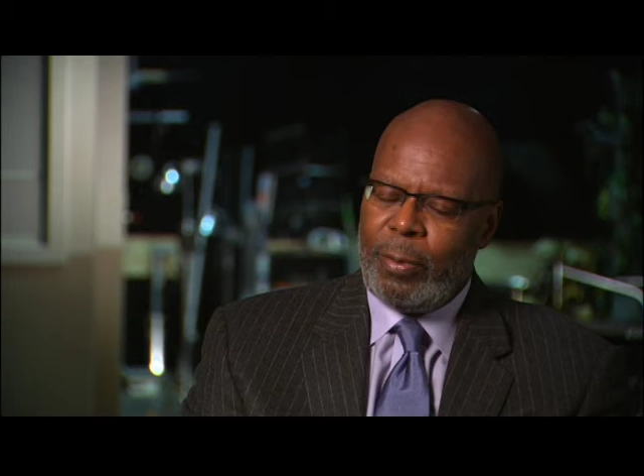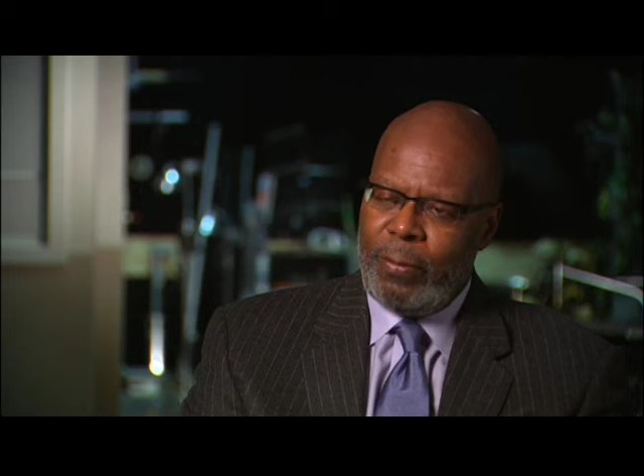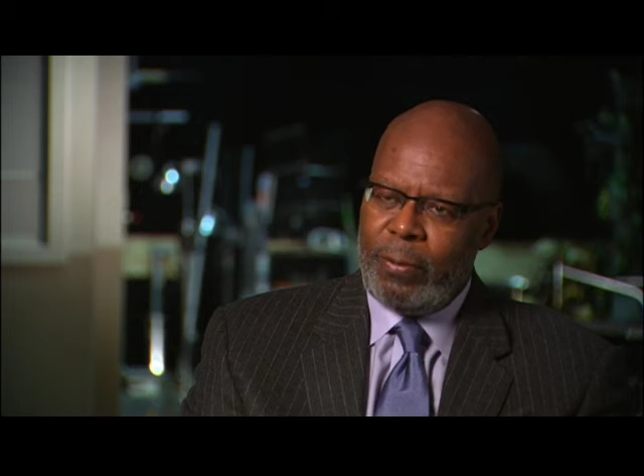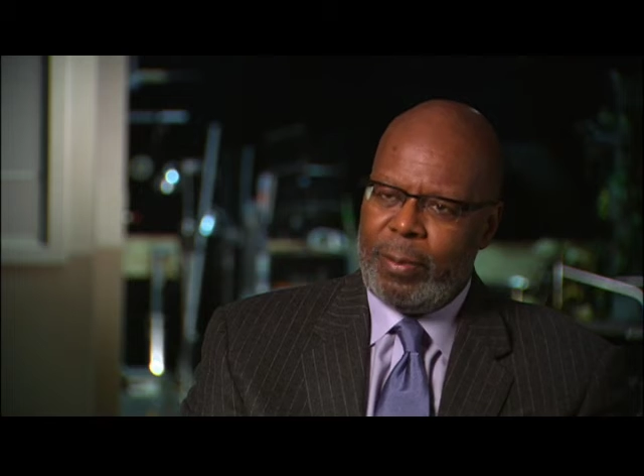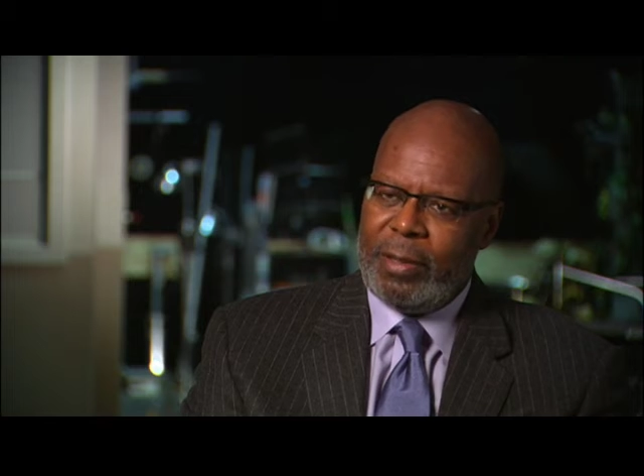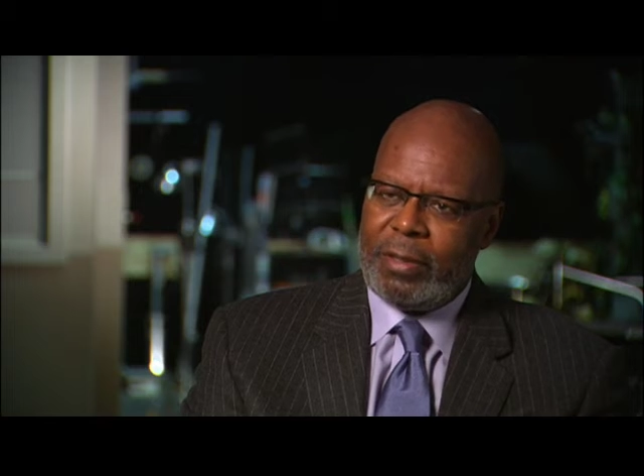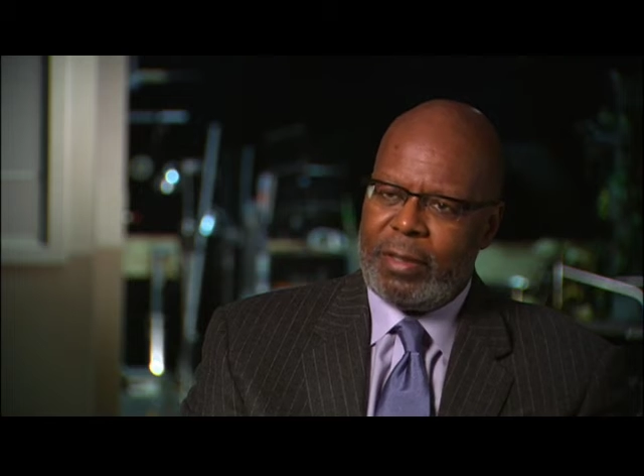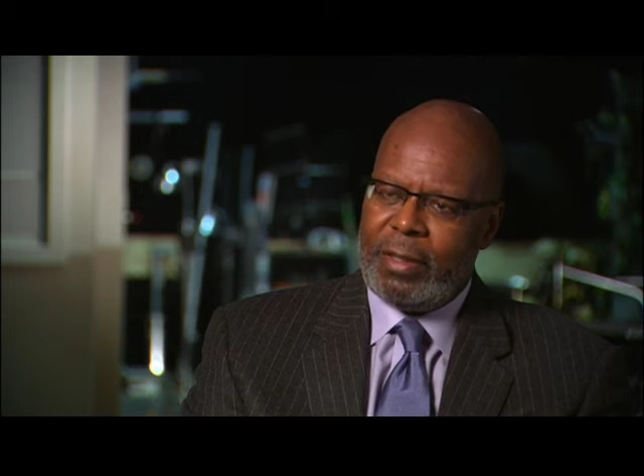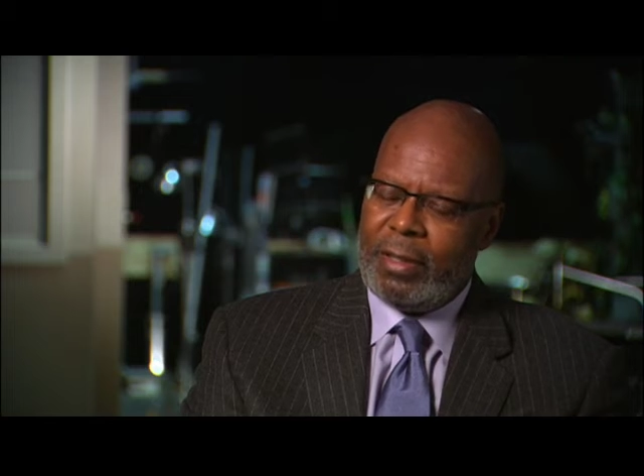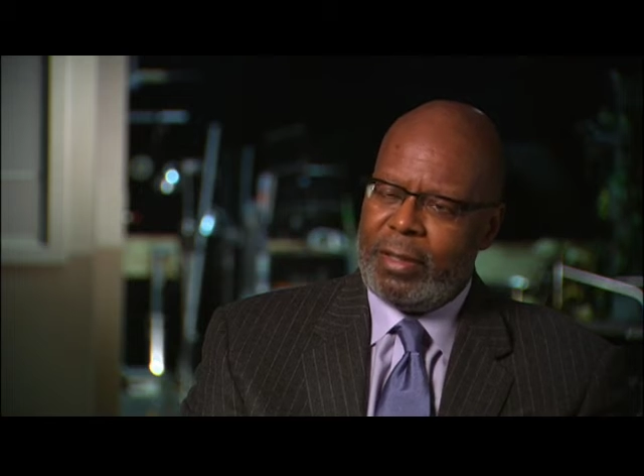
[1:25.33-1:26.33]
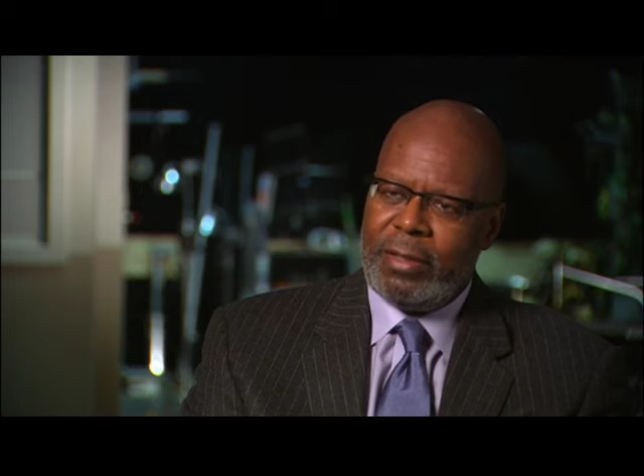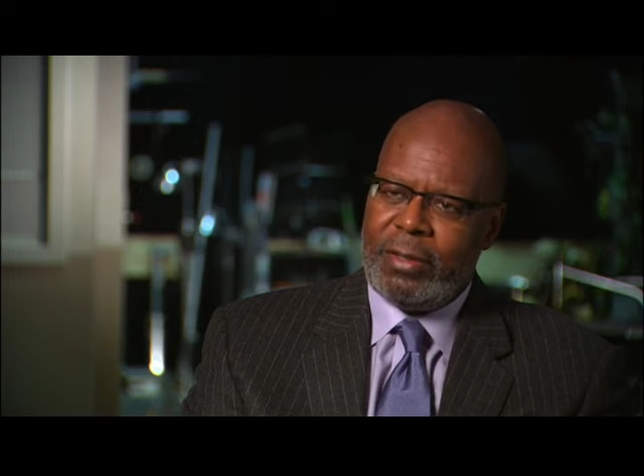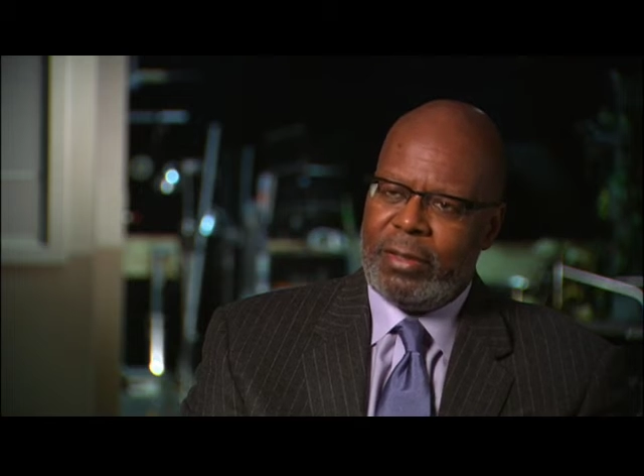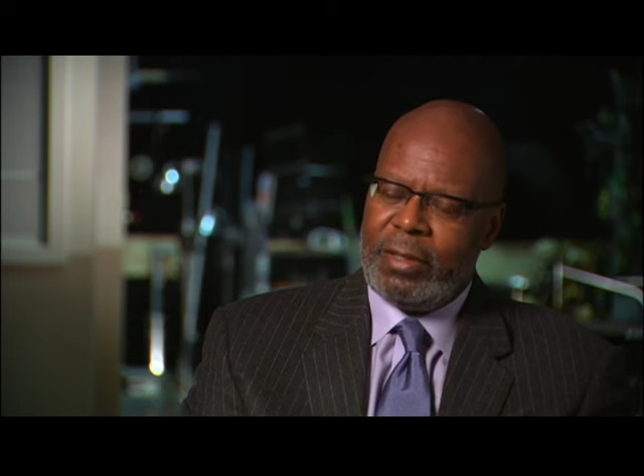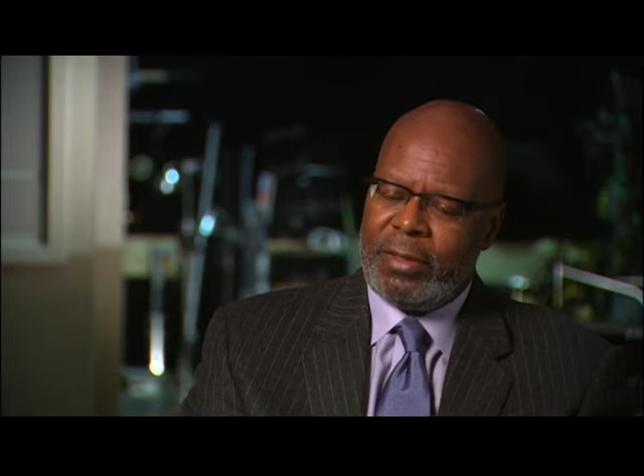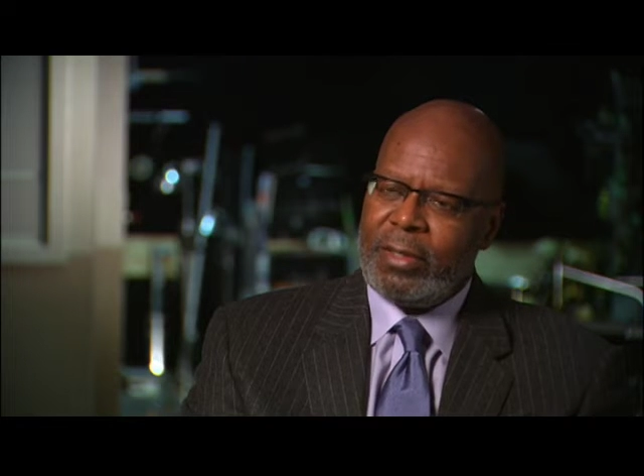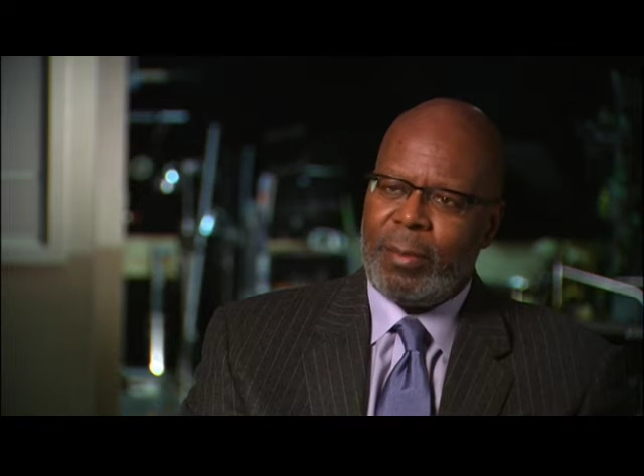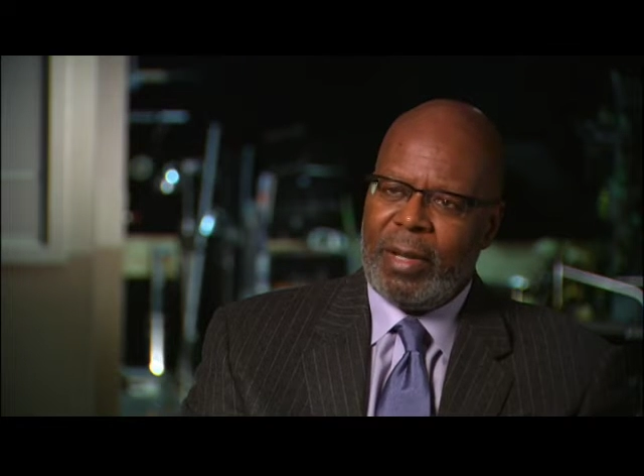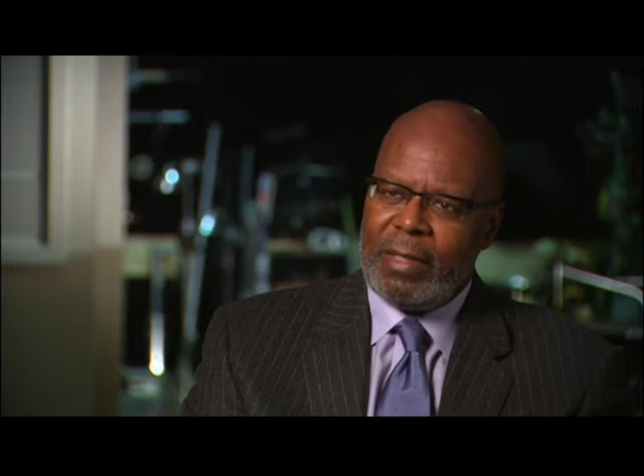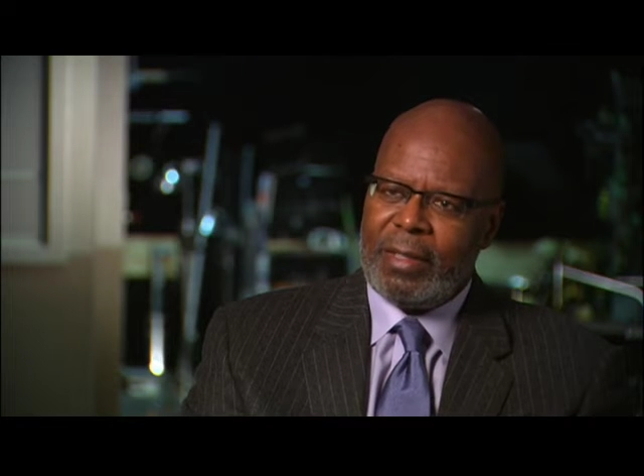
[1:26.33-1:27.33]
his performance is, is just
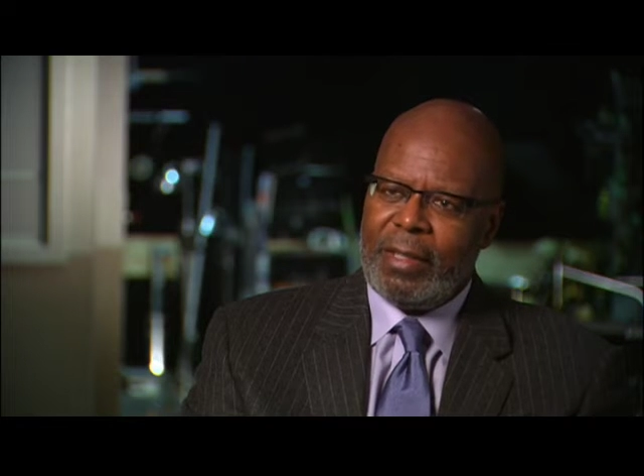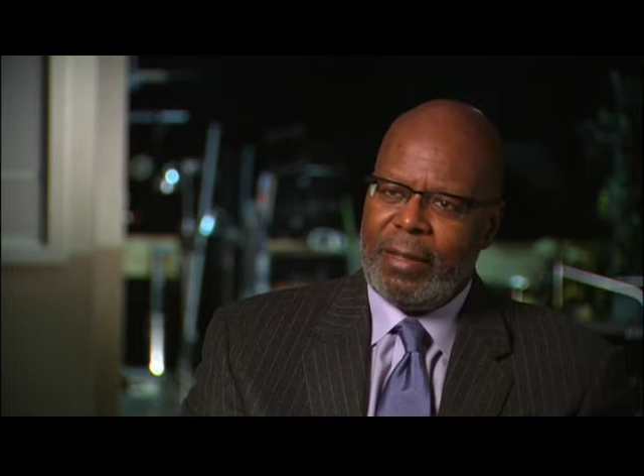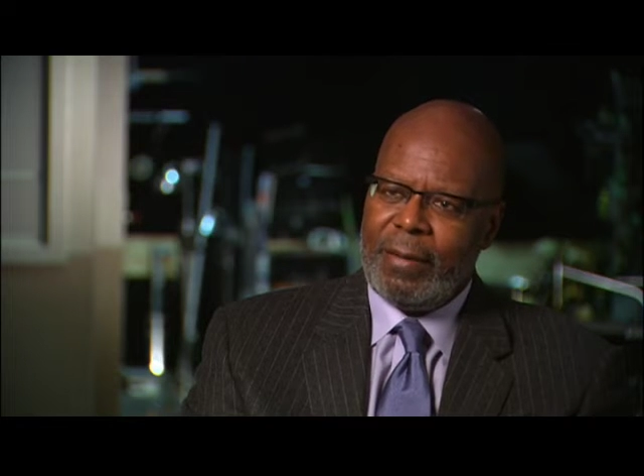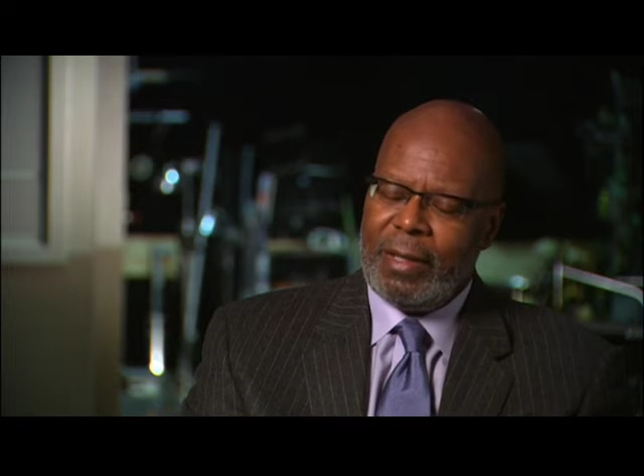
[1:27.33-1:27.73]
amazing.